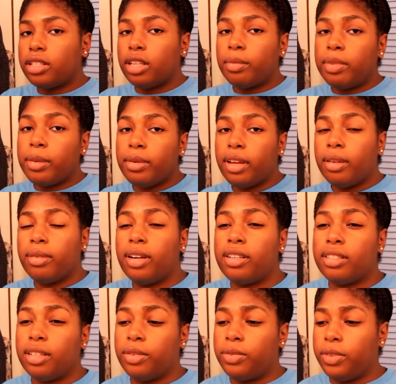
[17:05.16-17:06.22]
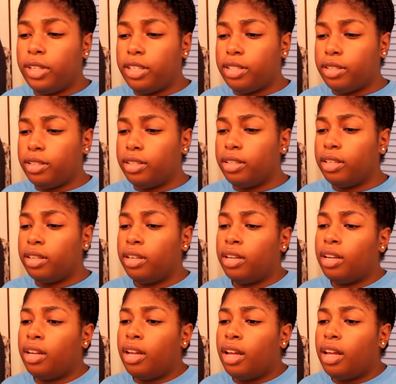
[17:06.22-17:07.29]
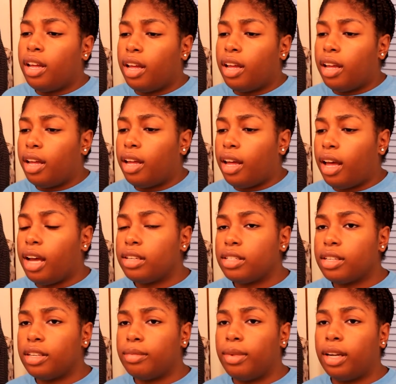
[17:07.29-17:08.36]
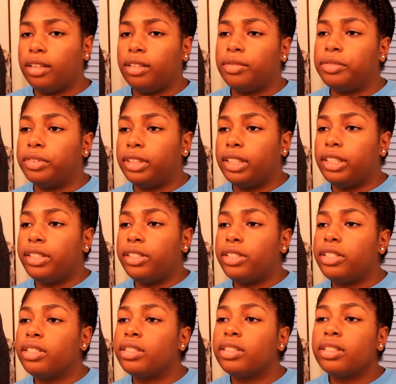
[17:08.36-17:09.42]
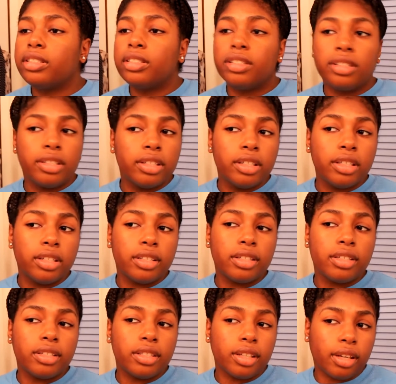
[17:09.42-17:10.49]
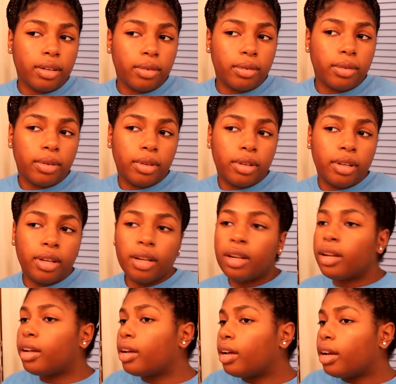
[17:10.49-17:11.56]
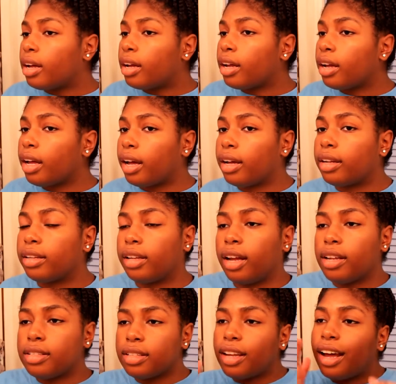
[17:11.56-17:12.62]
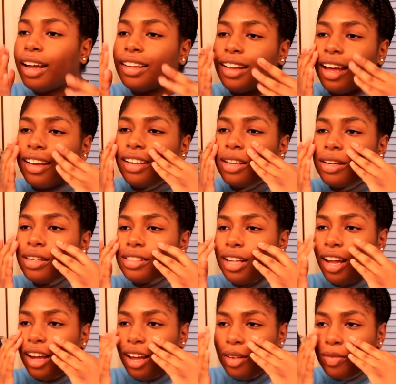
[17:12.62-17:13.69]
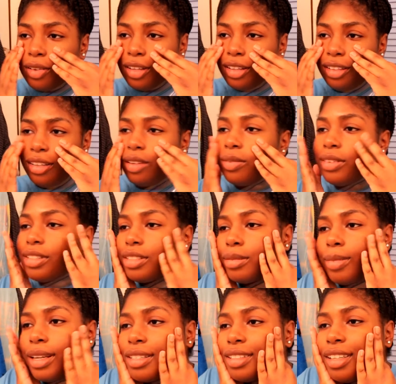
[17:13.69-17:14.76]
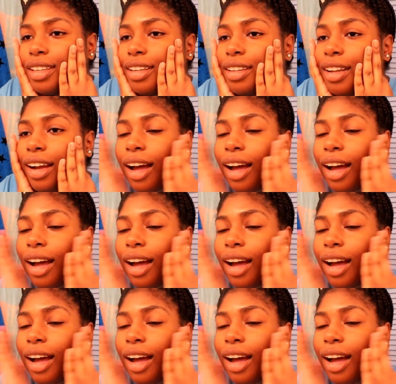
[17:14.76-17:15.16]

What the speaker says: Some people keep theirs in the freezer. I just keep mine in the fridge. So yeah, like I said, I like it because I feel a difference in my skin.